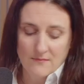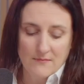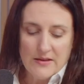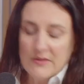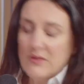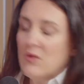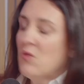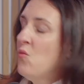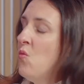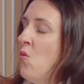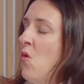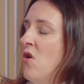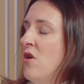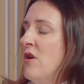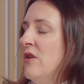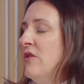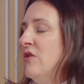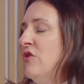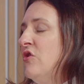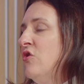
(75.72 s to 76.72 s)
So what
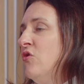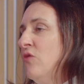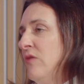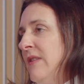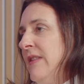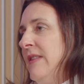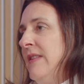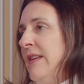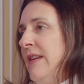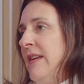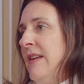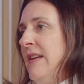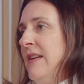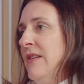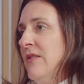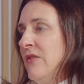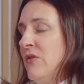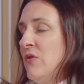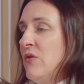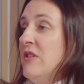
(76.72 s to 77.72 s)
should the
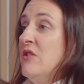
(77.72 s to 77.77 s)
industry